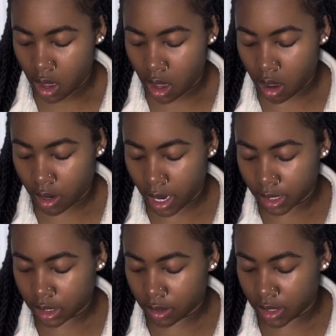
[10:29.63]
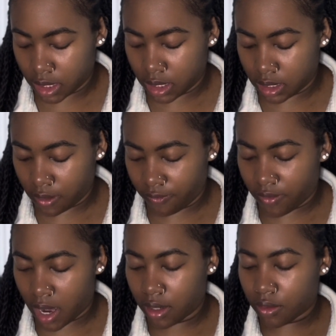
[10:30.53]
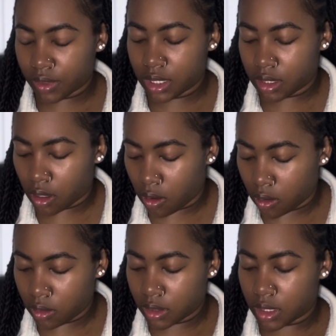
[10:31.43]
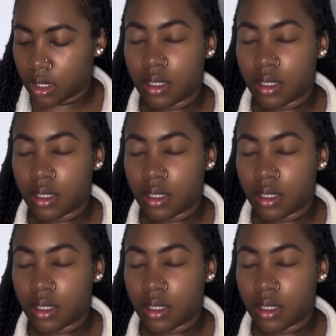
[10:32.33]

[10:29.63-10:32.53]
Okay, so this is the final result